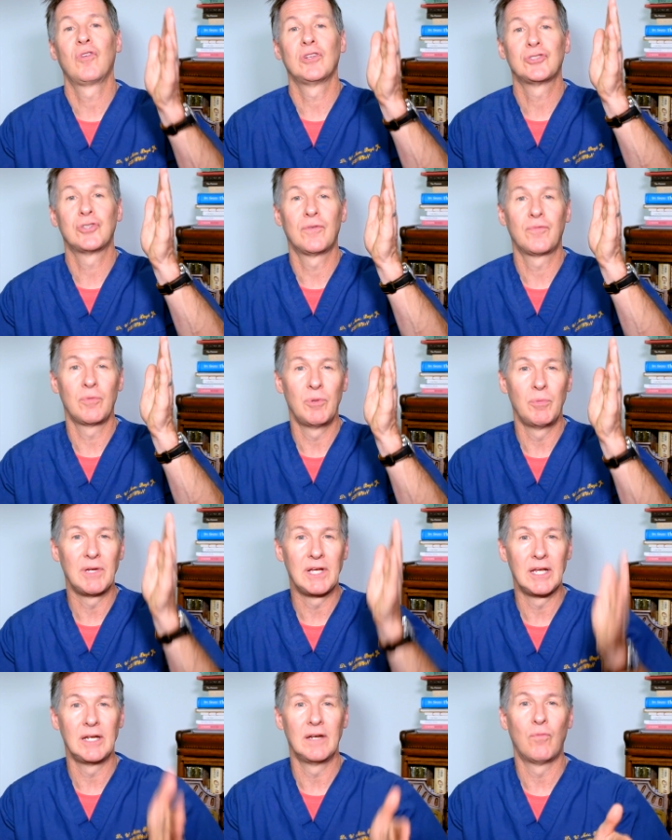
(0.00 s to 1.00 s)
So, from the
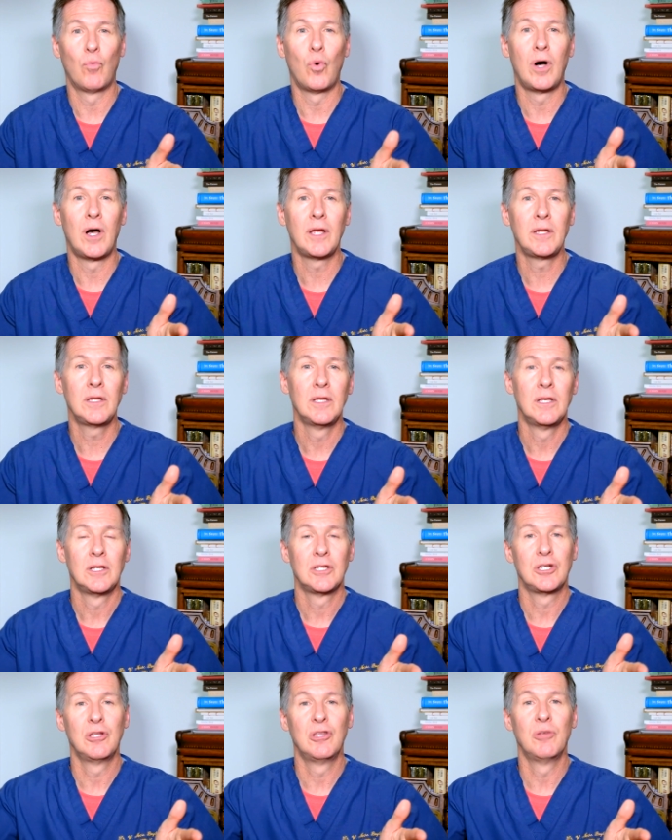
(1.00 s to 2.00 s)
beginning of one
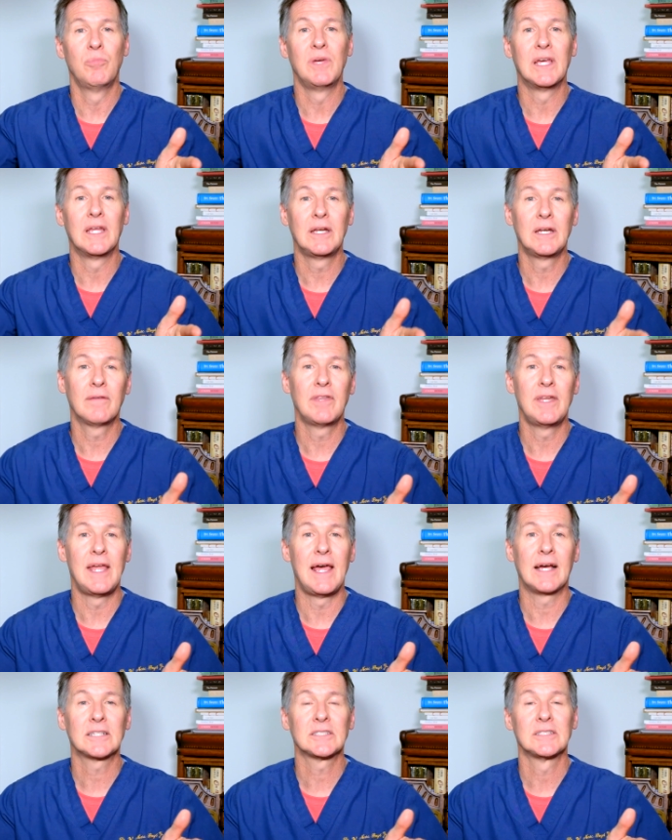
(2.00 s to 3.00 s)
to the beginning of the
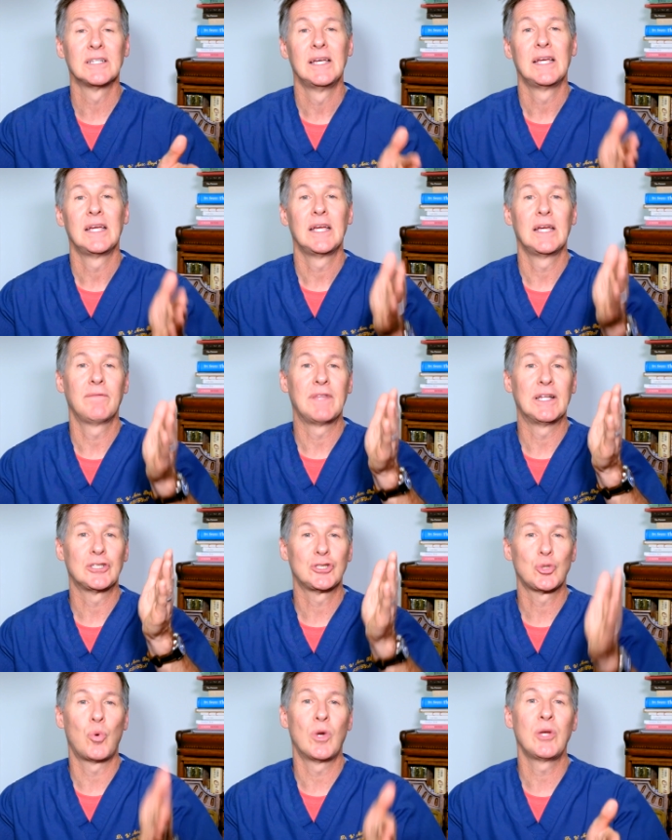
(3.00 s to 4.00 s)
next, if
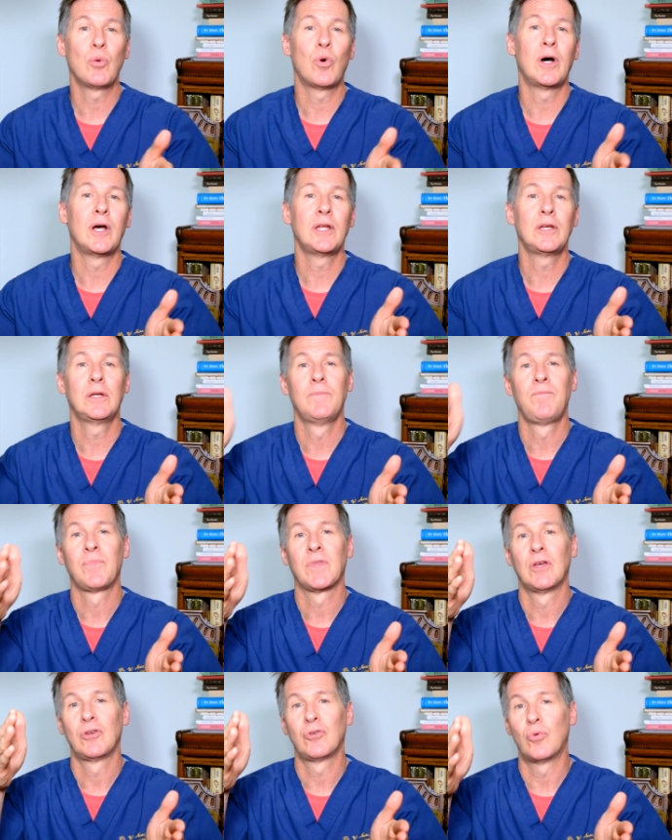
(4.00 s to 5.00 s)
that's 21,
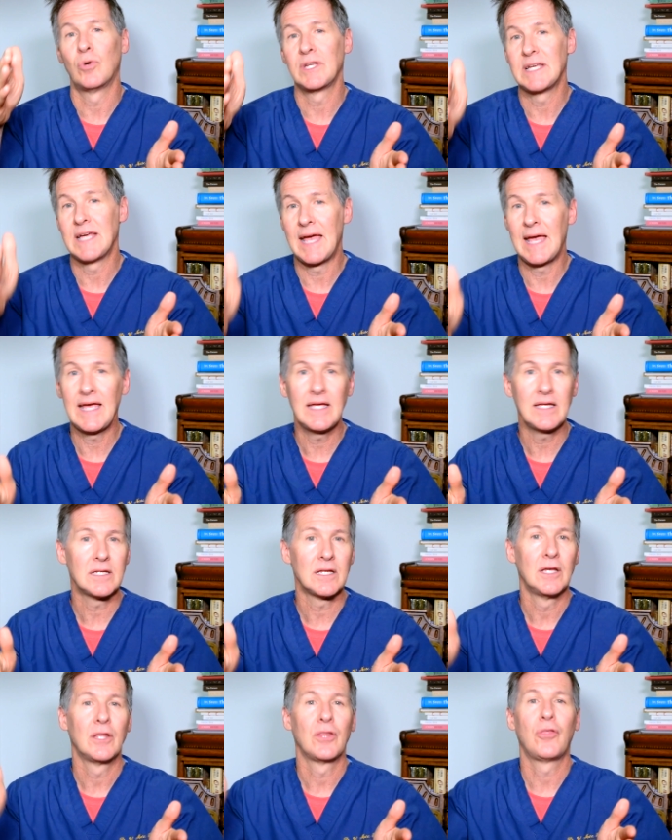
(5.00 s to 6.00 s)

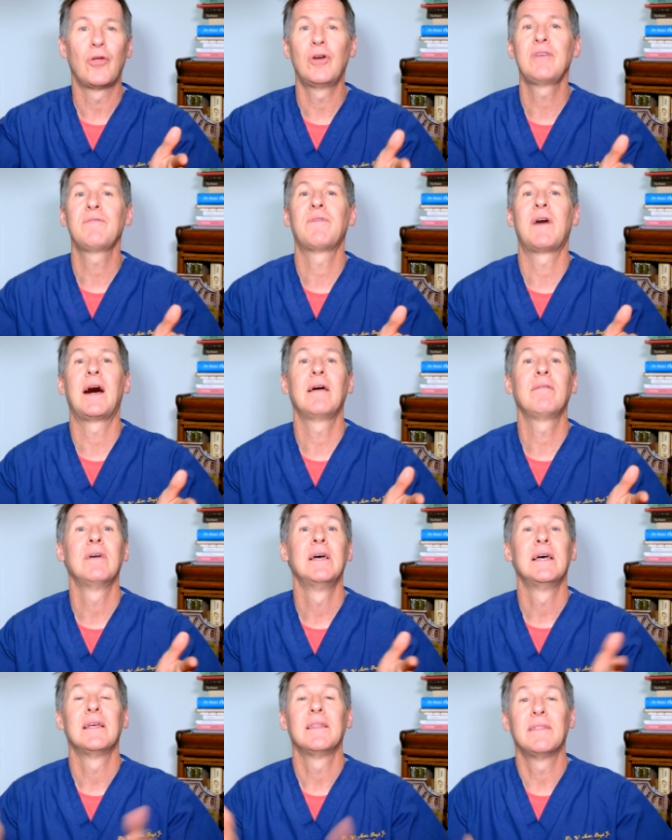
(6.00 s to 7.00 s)
28, 35,
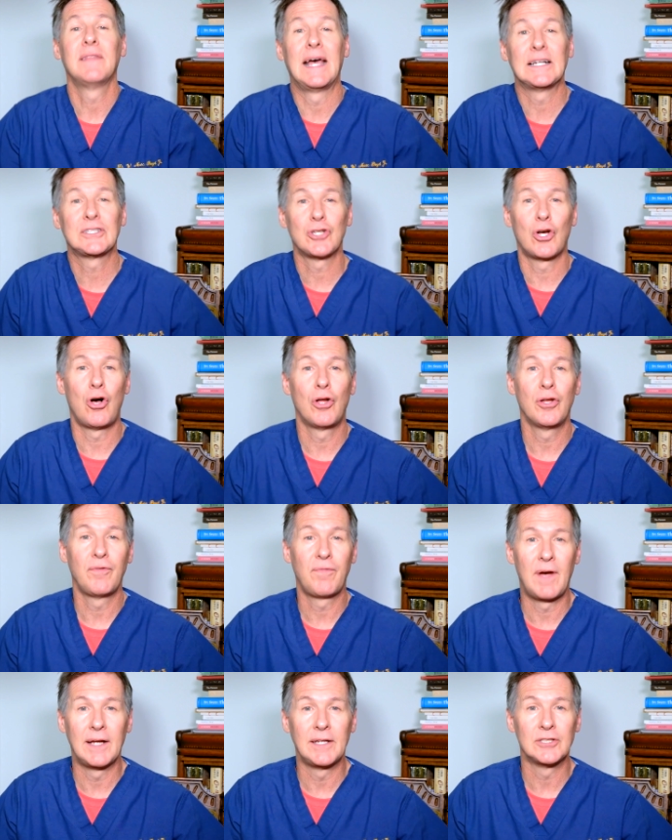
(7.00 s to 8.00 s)
that's all
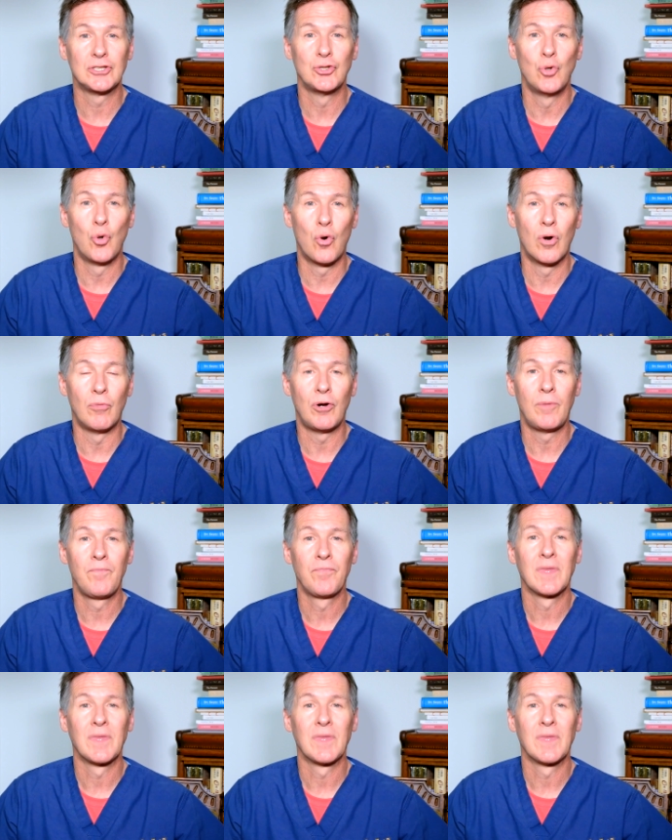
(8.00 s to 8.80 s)
defined as normal.